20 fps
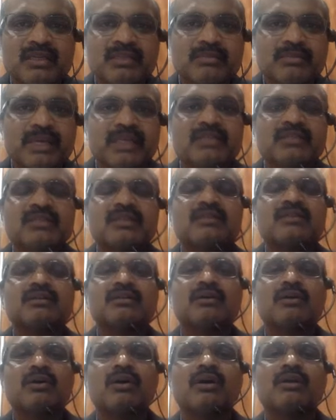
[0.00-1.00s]
mentioned
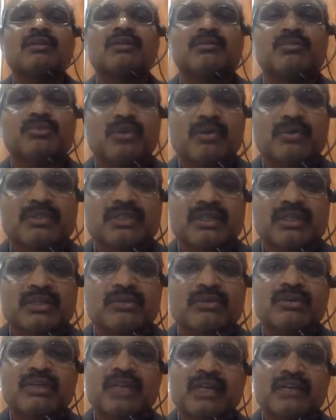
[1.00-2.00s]
on the promissory
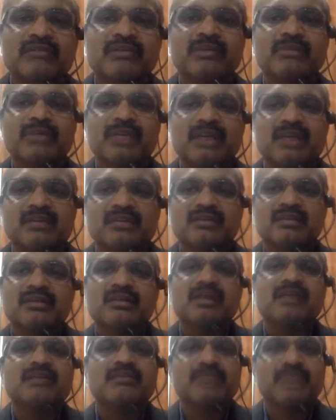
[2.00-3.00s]
note, that will be
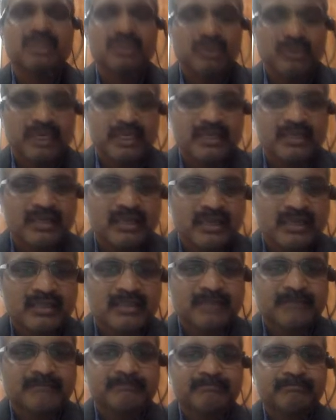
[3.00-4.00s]
considered as a maturity
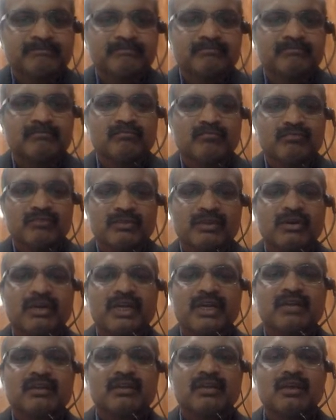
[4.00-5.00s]
date.
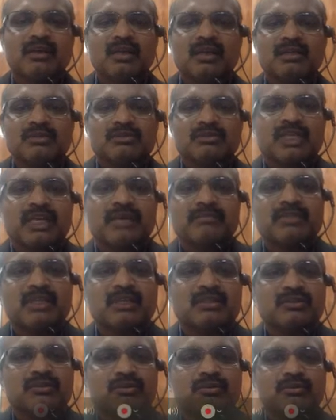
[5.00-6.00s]
Alright, so same
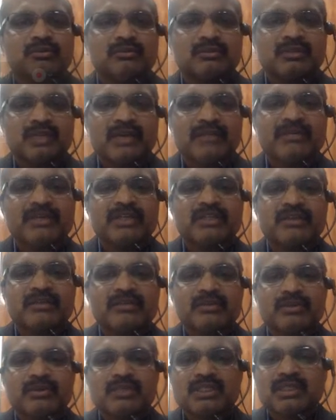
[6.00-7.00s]
thing. So definition,
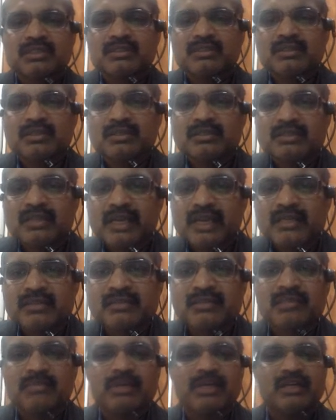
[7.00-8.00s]
if you could see, it's an
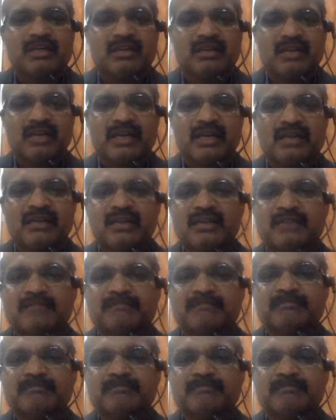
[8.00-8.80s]
instrument in writing